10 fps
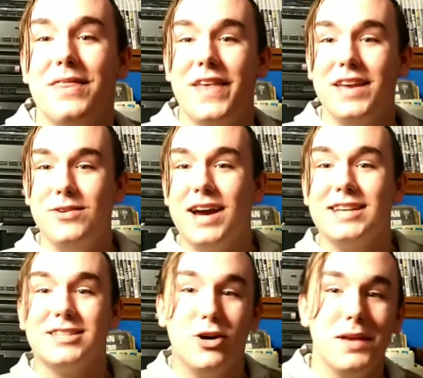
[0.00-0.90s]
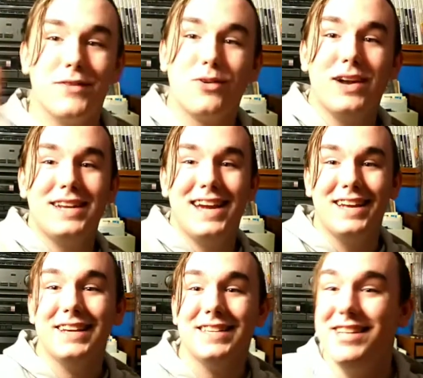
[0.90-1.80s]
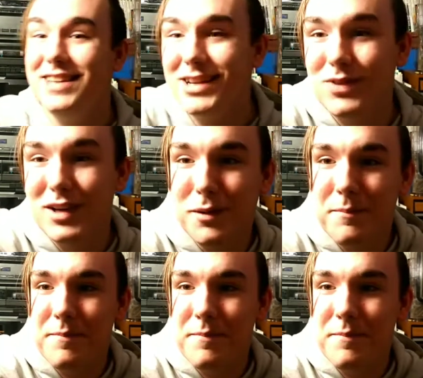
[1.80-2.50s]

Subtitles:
Thank you guys, and I hope you have a great day. See you in the next video.